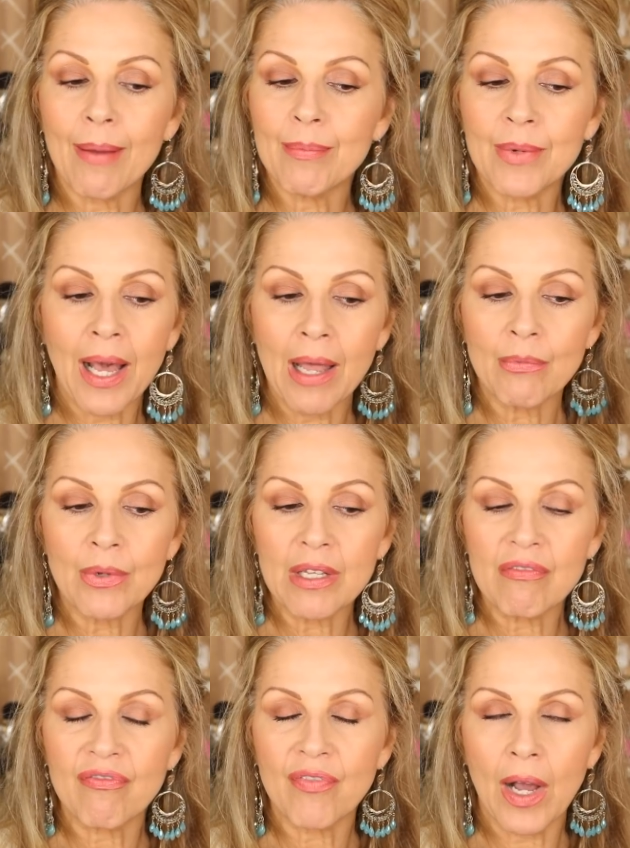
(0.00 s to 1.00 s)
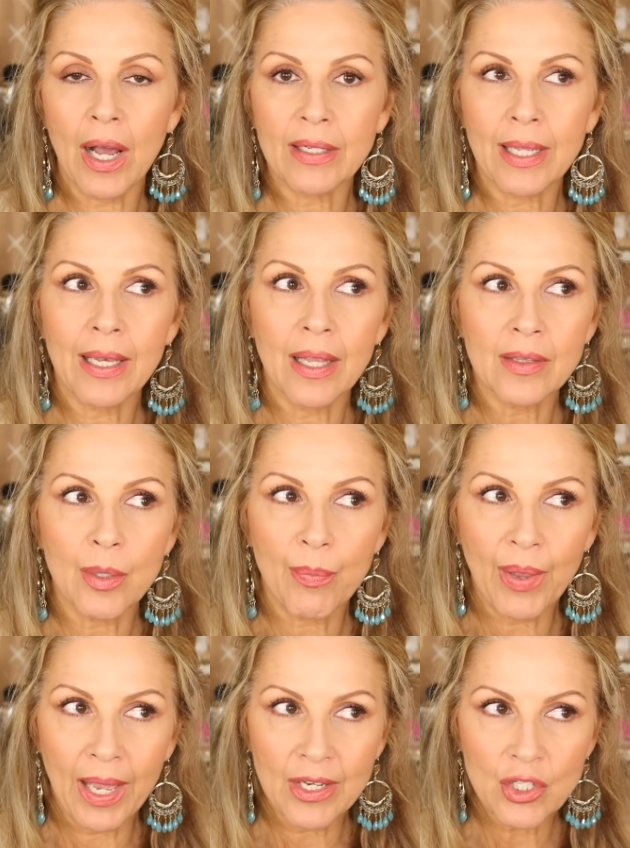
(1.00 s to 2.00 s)
I'm not really fond. I like the
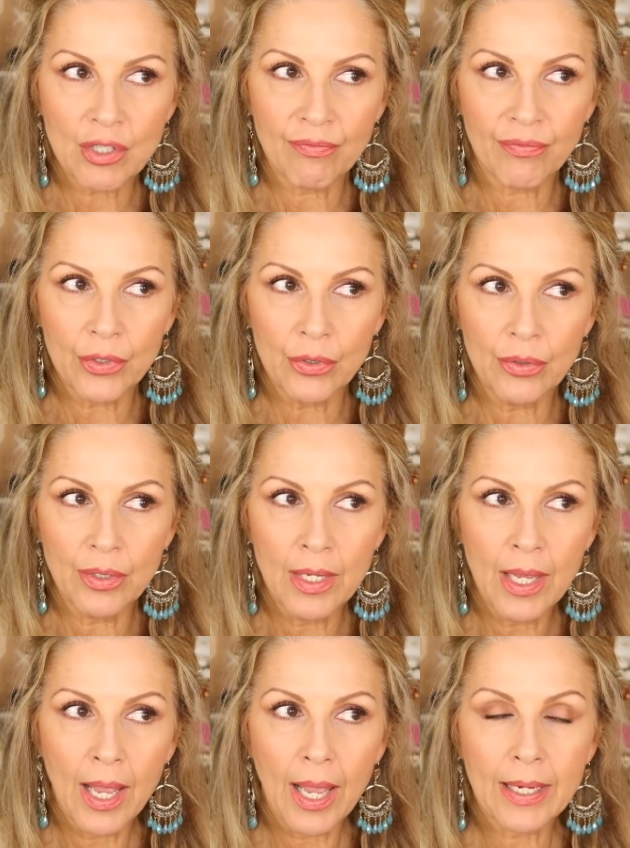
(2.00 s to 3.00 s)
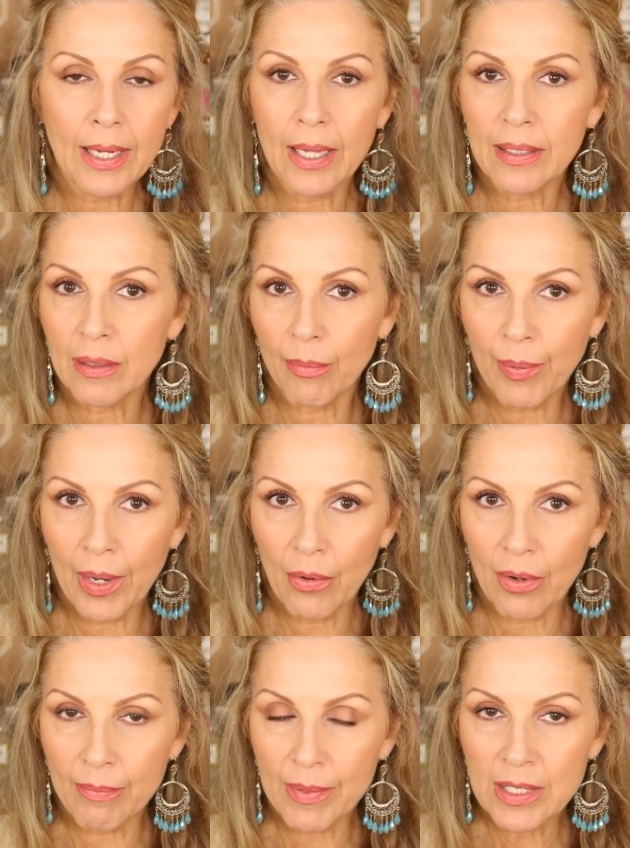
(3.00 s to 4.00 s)
passion fruit and I like the
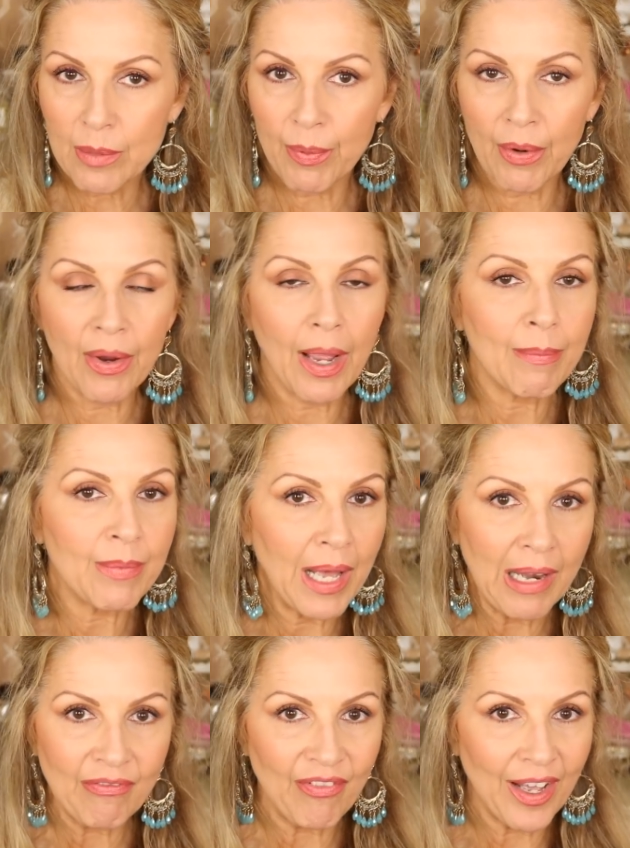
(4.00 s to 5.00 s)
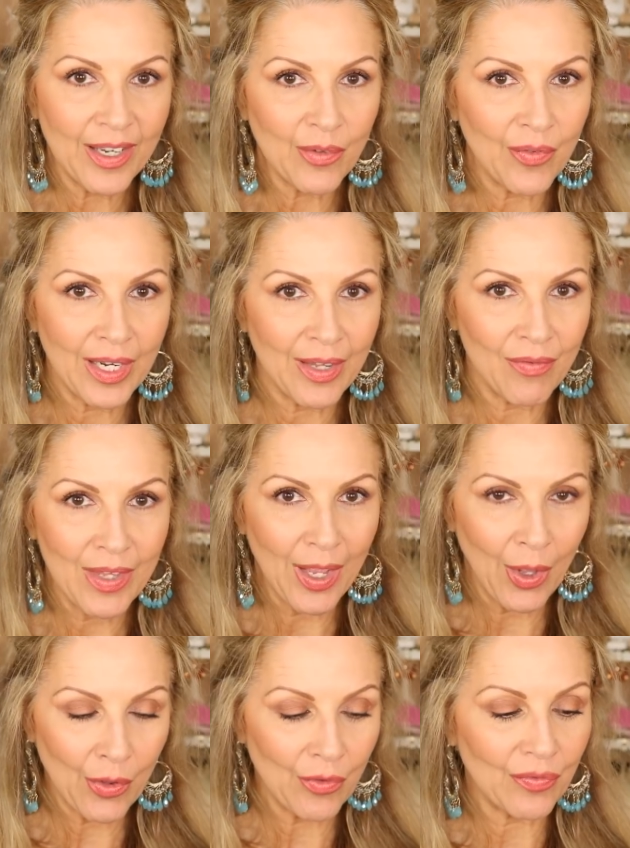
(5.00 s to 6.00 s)
berry, mixed berry. I'm not fond of any of
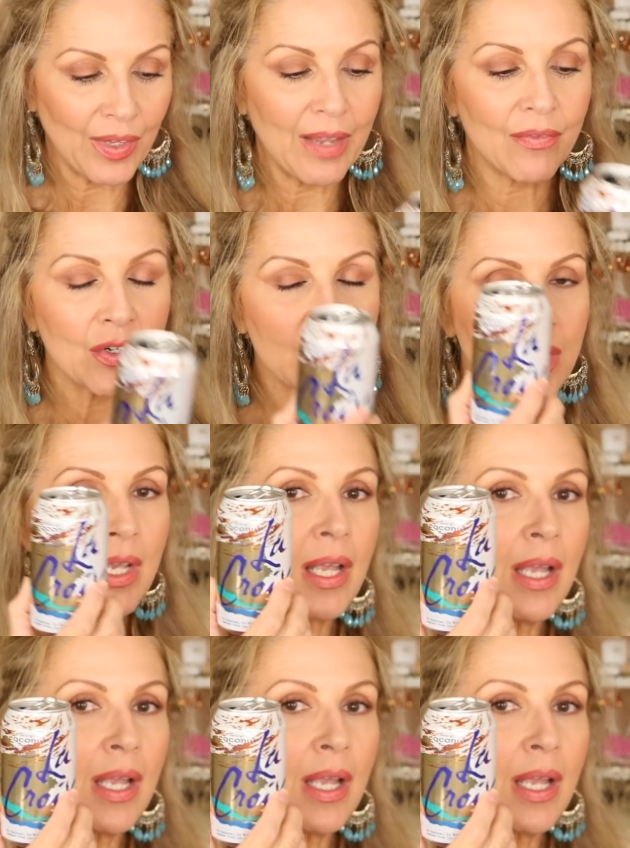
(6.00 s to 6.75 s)
the other flavors.